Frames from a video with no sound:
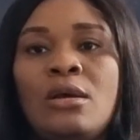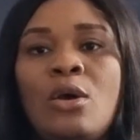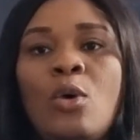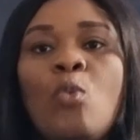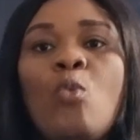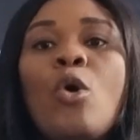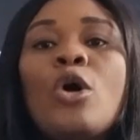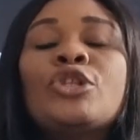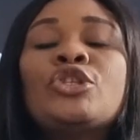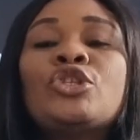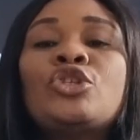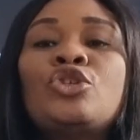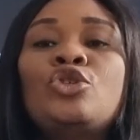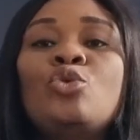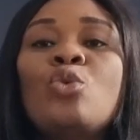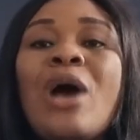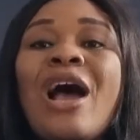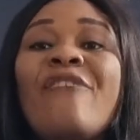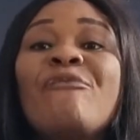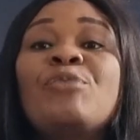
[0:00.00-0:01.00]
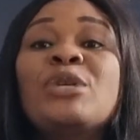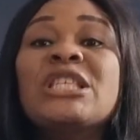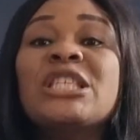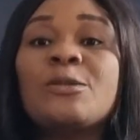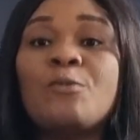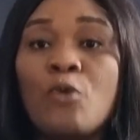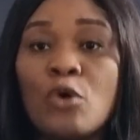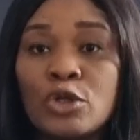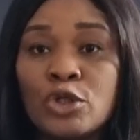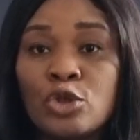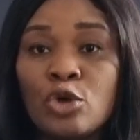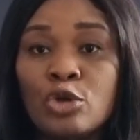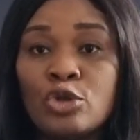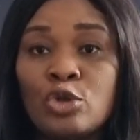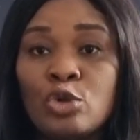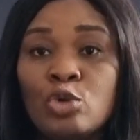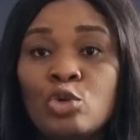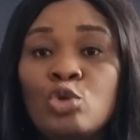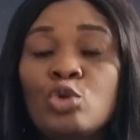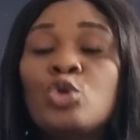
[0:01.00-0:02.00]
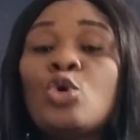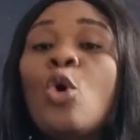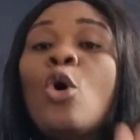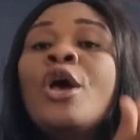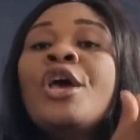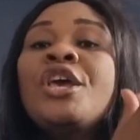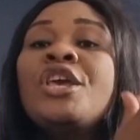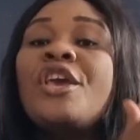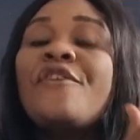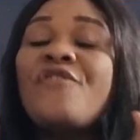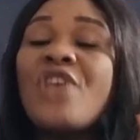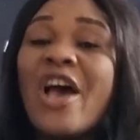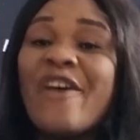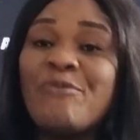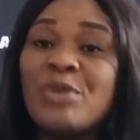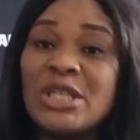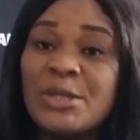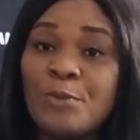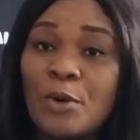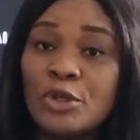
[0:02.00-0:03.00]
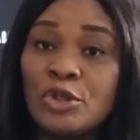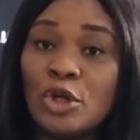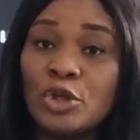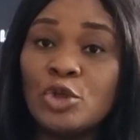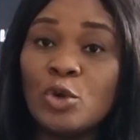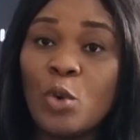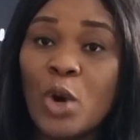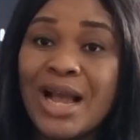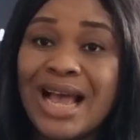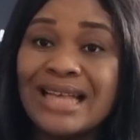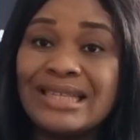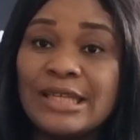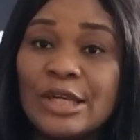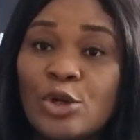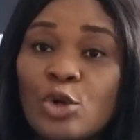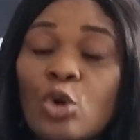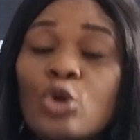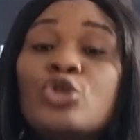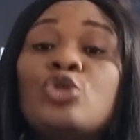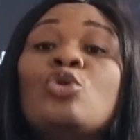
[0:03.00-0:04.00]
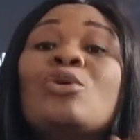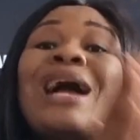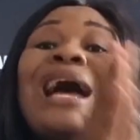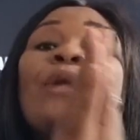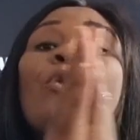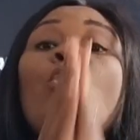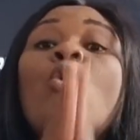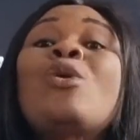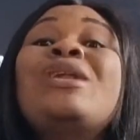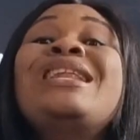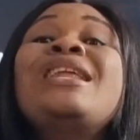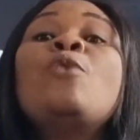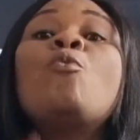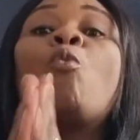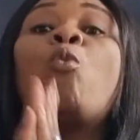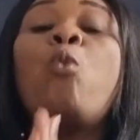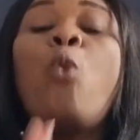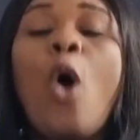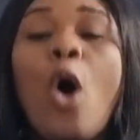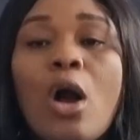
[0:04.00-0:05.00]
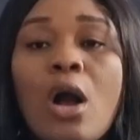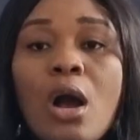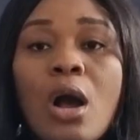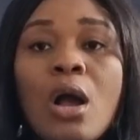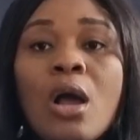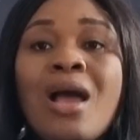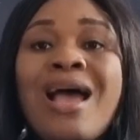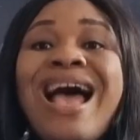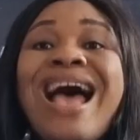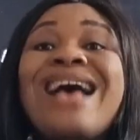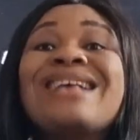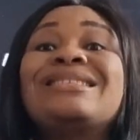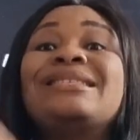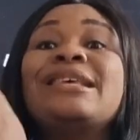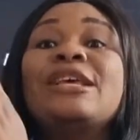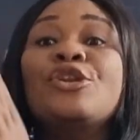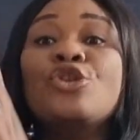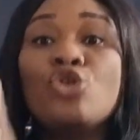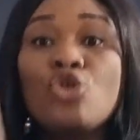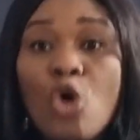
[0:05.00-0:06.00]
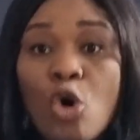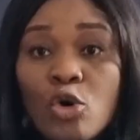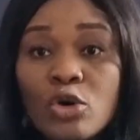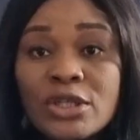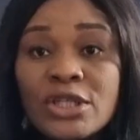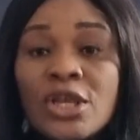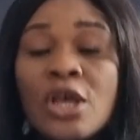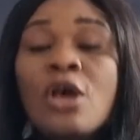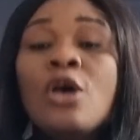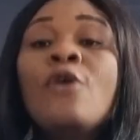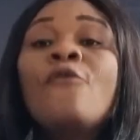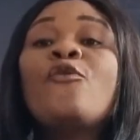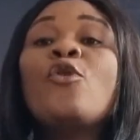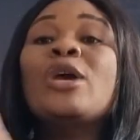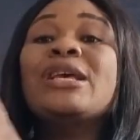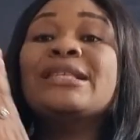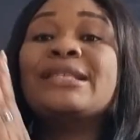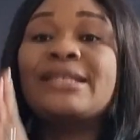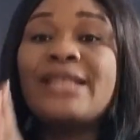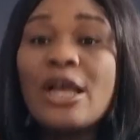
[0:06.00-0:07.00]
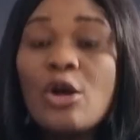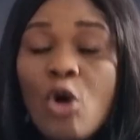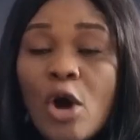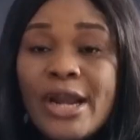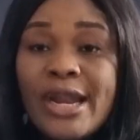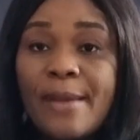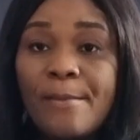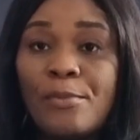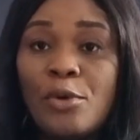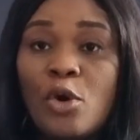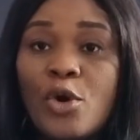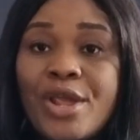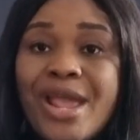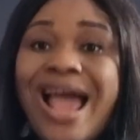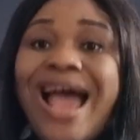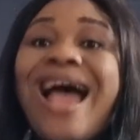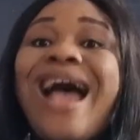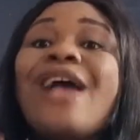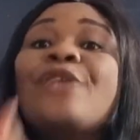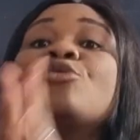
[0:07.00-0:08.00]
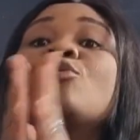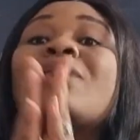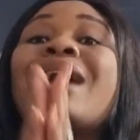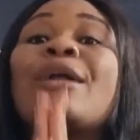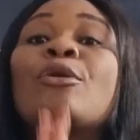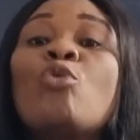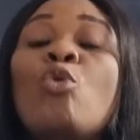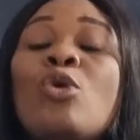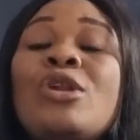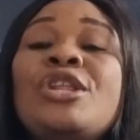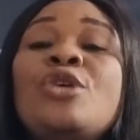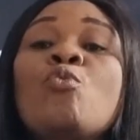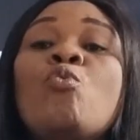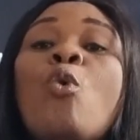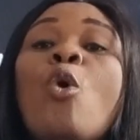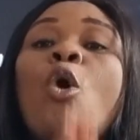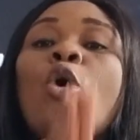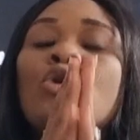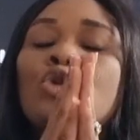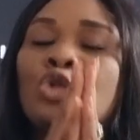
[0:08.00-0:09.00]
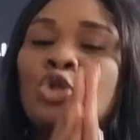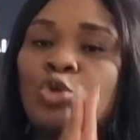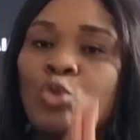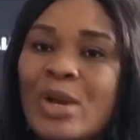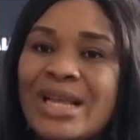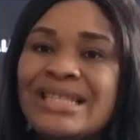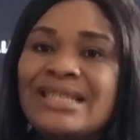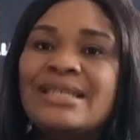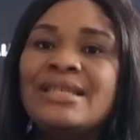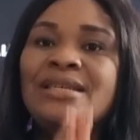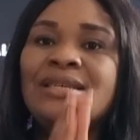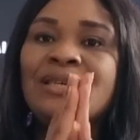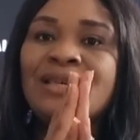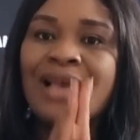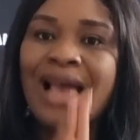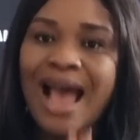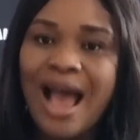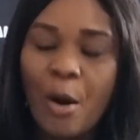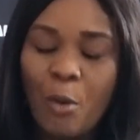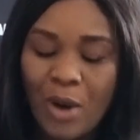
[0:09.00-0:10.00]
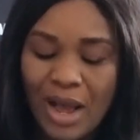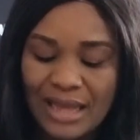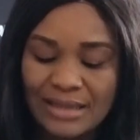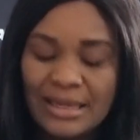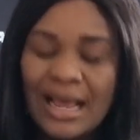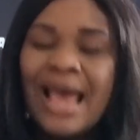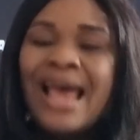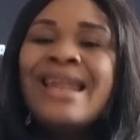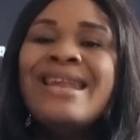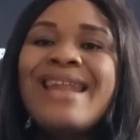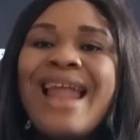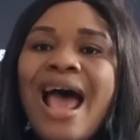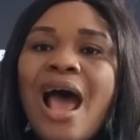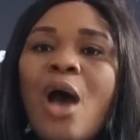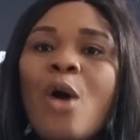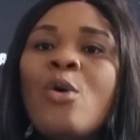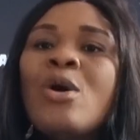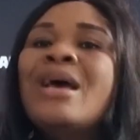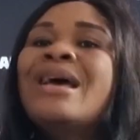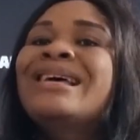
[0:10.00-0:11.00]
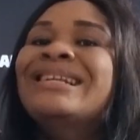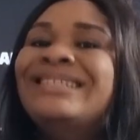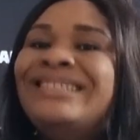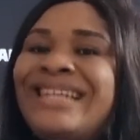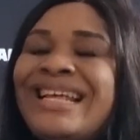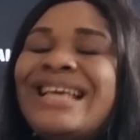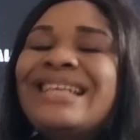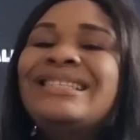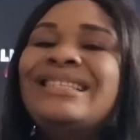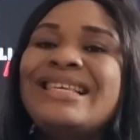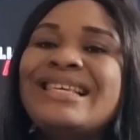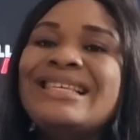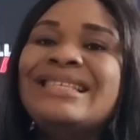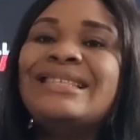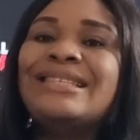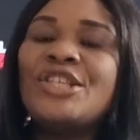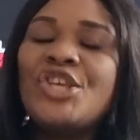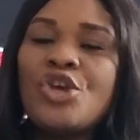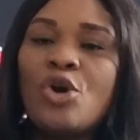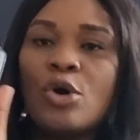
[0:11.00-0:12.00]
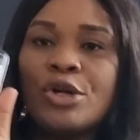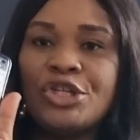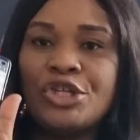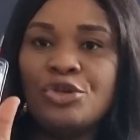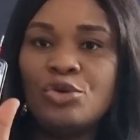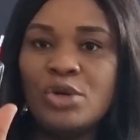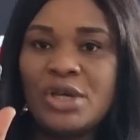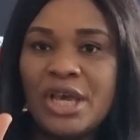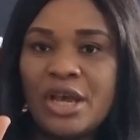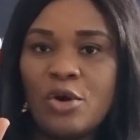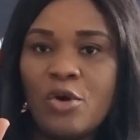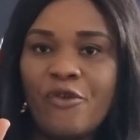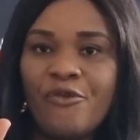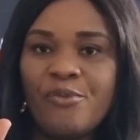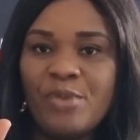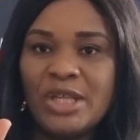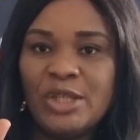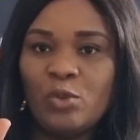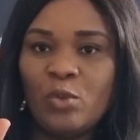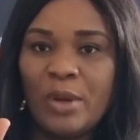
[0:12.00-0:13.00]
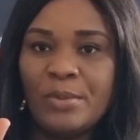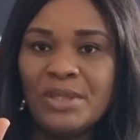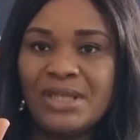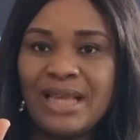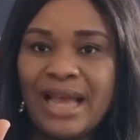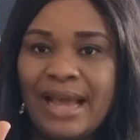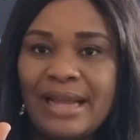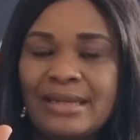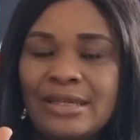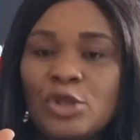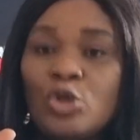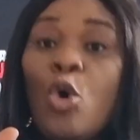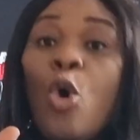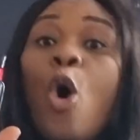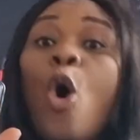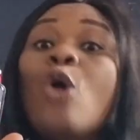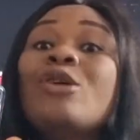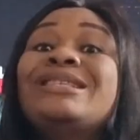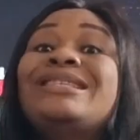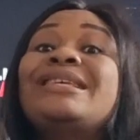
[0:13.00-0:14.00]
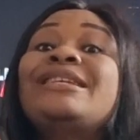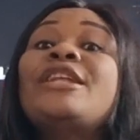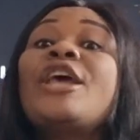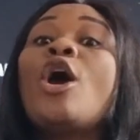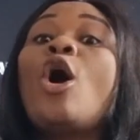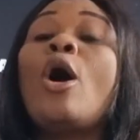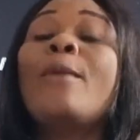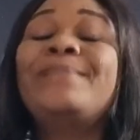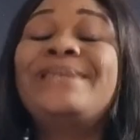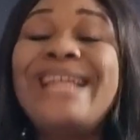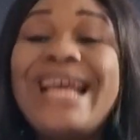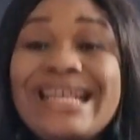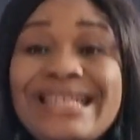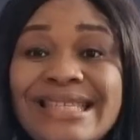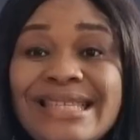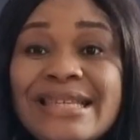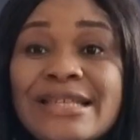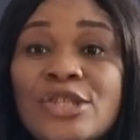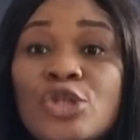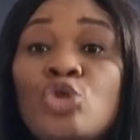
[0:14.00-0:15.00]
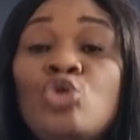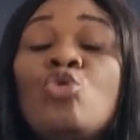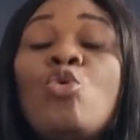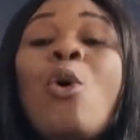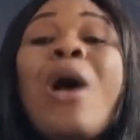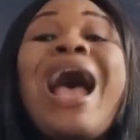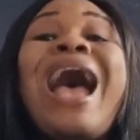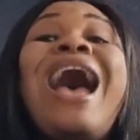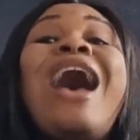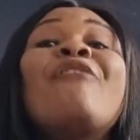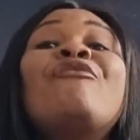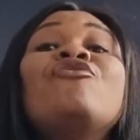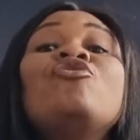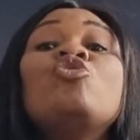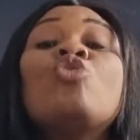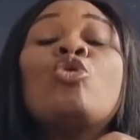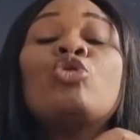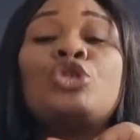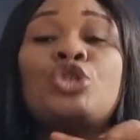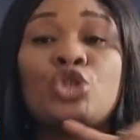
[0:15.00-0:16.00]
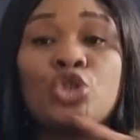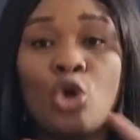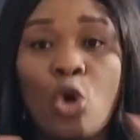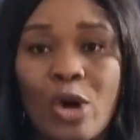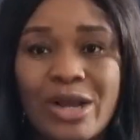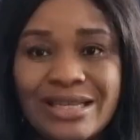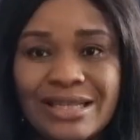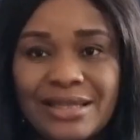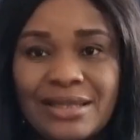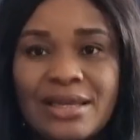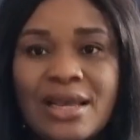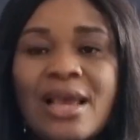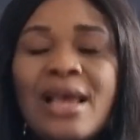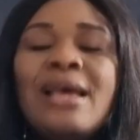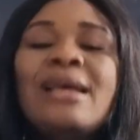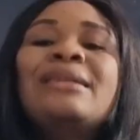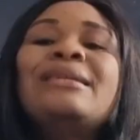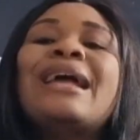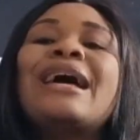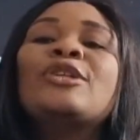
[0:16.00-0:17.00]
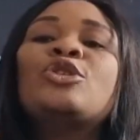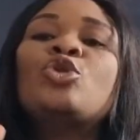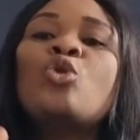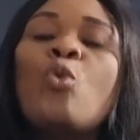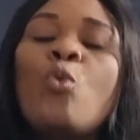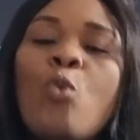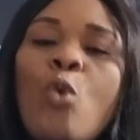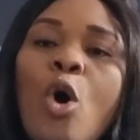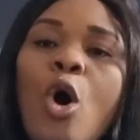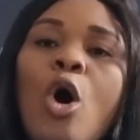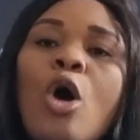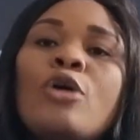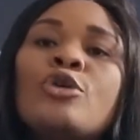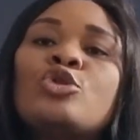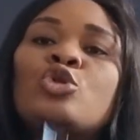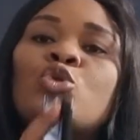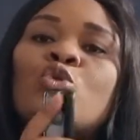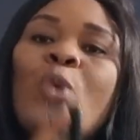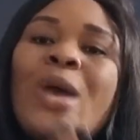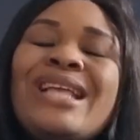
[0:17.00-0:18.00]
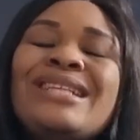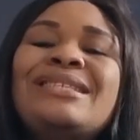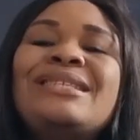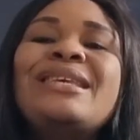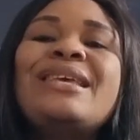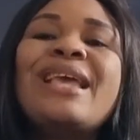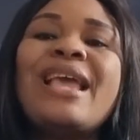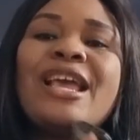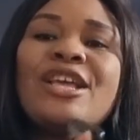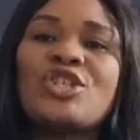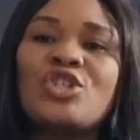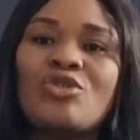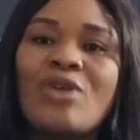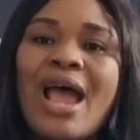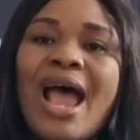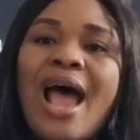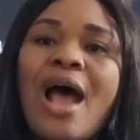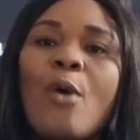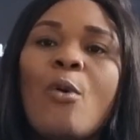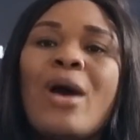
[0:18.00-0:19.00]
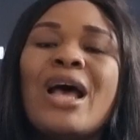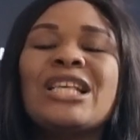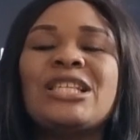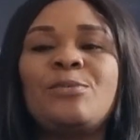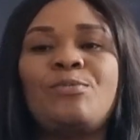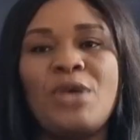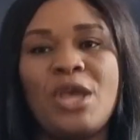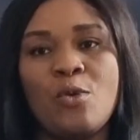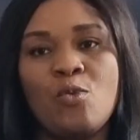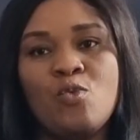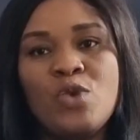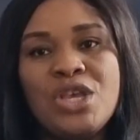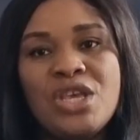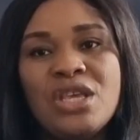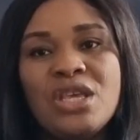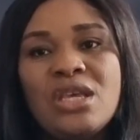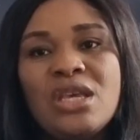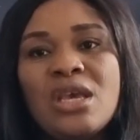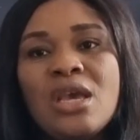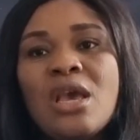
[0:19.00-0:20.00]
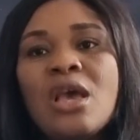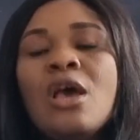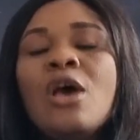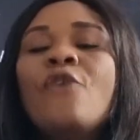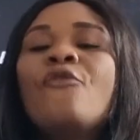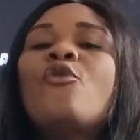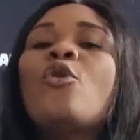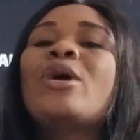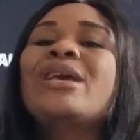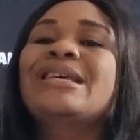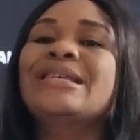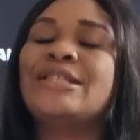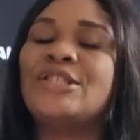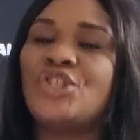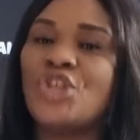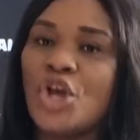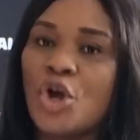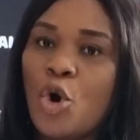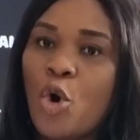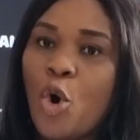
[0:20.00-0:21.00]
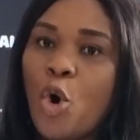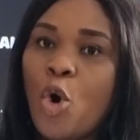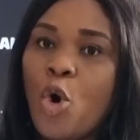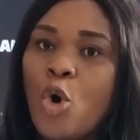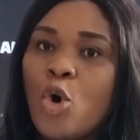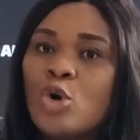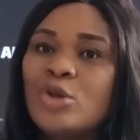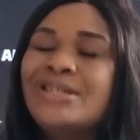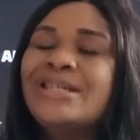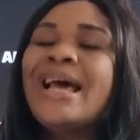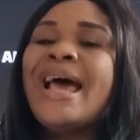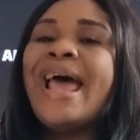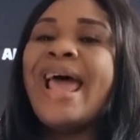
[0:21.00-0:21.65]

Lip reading: what you have been sponsored to do. So if you have been sponsored to work as a nurse, you can only work as a nurse for a second employer, and you can only work 20 hours. Now, this is still on the UK government website. So until they update it, you have no choice than to work 20 extra hours per week for a second